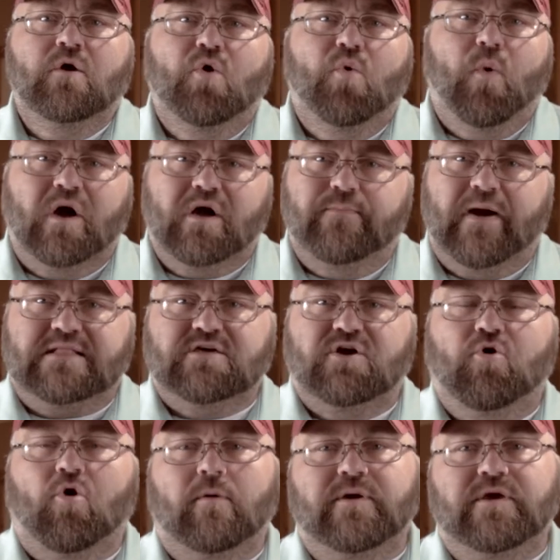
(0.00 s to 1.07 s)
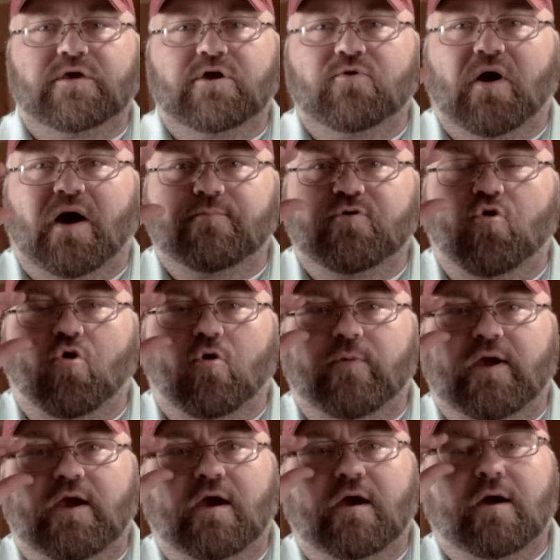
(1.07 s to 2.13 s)
Welcome back to Corby Q. I'm
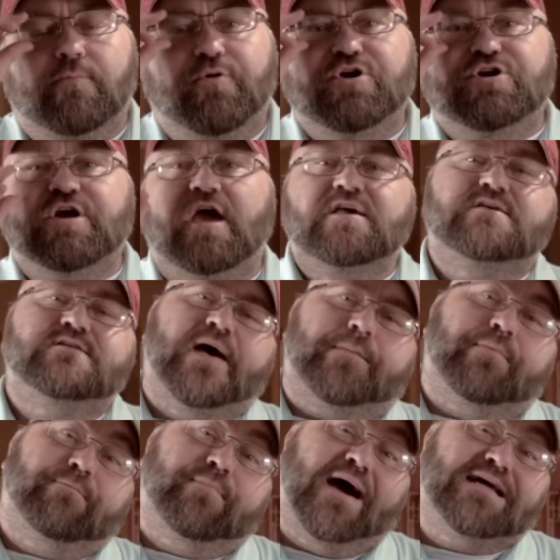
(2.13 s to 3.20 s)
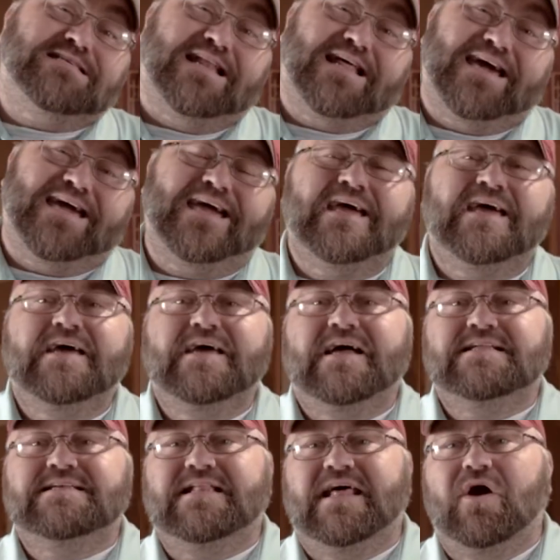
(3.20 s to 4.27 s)
Corby. Appreciate you stopping by today.
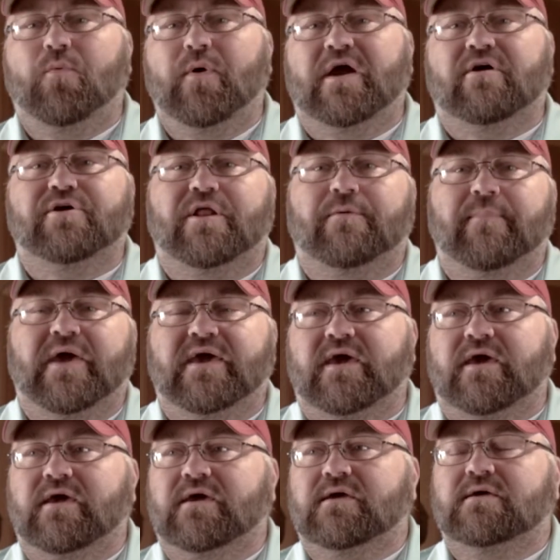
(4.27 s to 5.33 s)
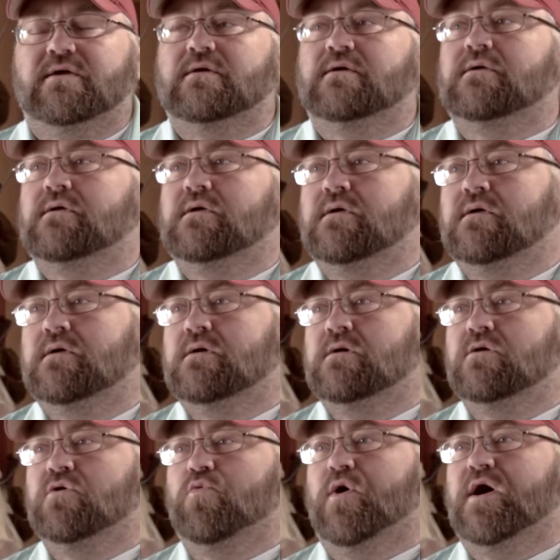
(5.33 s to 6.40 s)
Today we are going to make it...
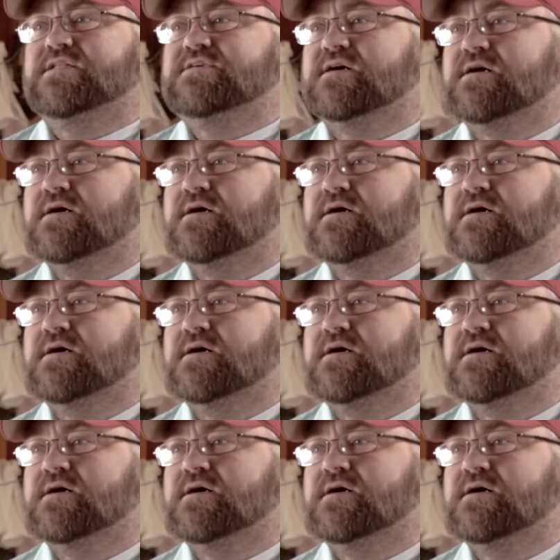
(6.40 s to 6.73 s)
What?